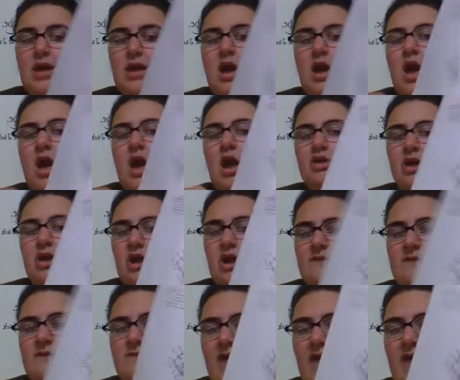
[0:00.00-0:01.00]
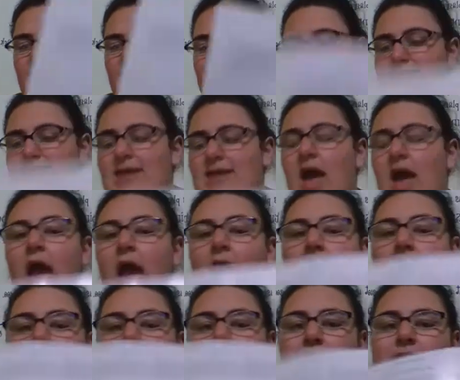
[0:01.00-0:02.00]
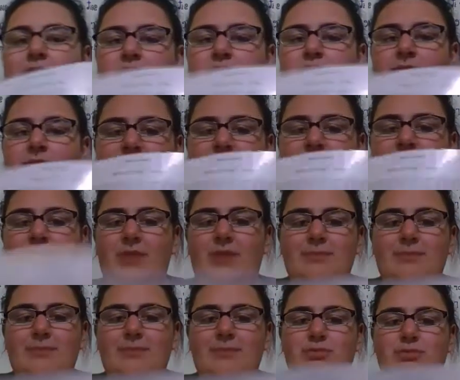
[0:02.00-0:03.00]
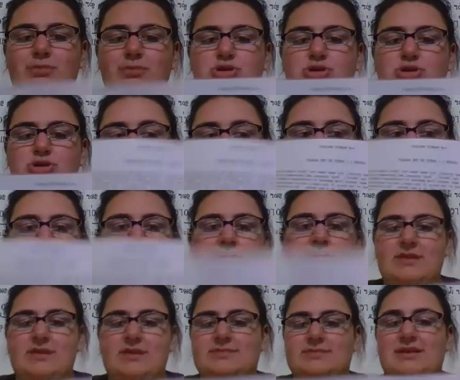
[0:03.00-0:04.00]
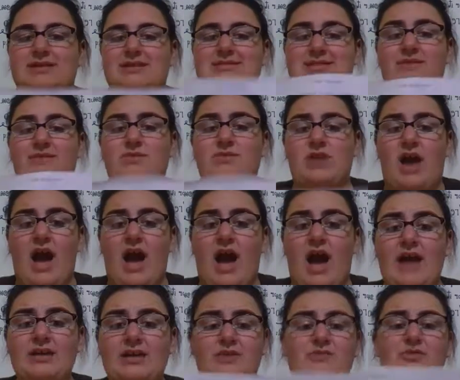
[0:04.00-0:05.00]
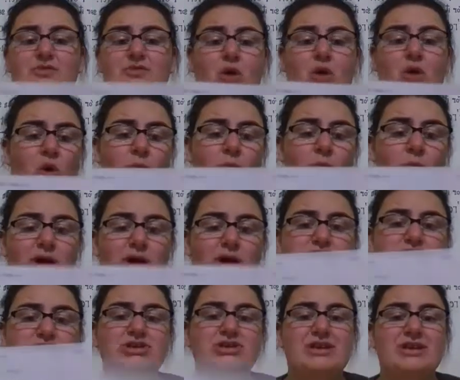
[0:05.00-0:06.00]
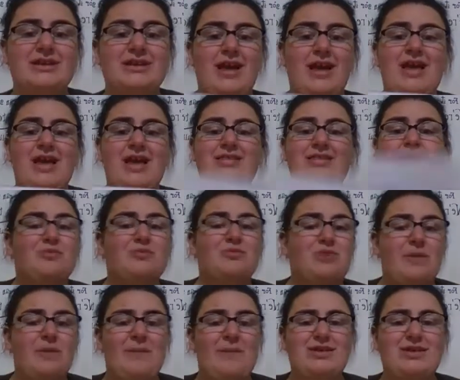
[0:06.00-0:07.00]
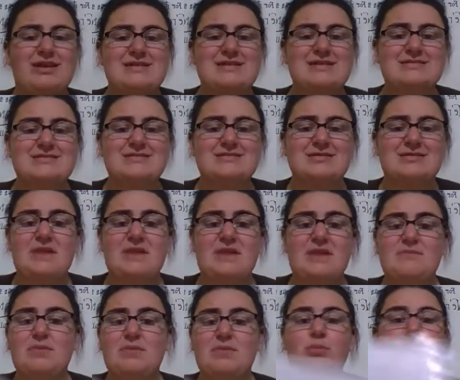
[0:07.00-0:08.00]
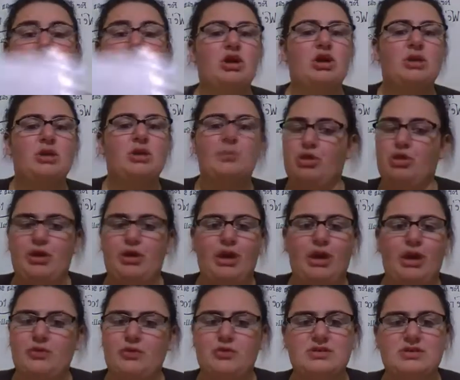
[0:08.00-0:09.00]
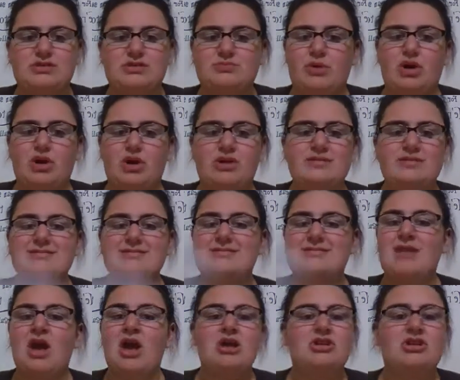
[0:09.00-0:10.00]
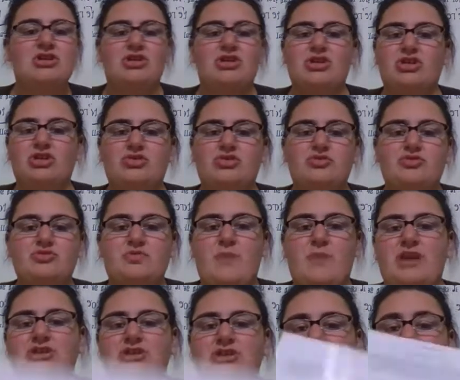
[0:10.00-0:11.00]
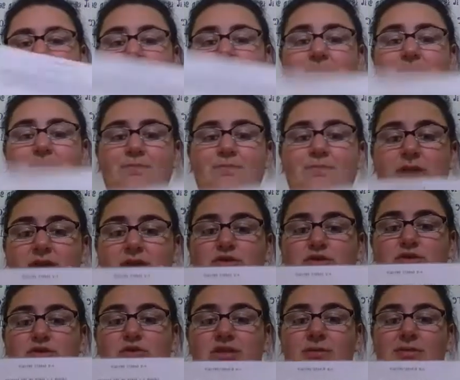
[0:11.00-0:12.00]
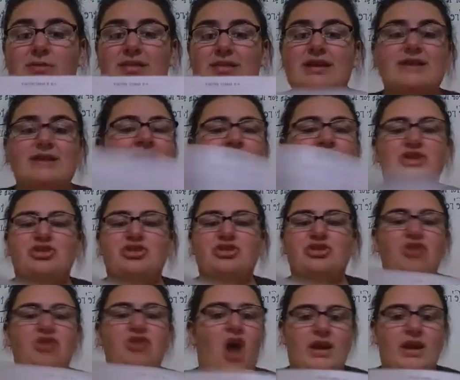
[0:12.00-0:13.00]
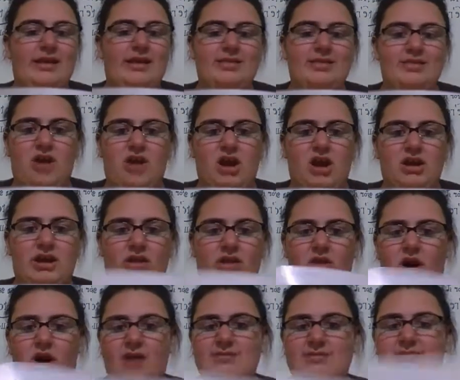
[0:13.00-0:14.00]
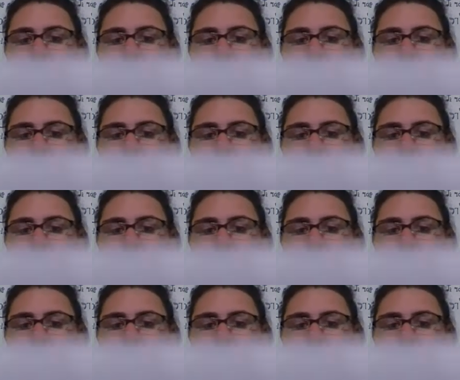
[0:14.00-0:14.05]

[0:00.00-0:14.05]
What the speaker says: You're going to find these. Every piece of paper should go in one of these because if not, if you hole punch it, they can rip out easily. People are going to be looking through these books. You're going to lose pages. But if you put them in these, they're not going to get lost.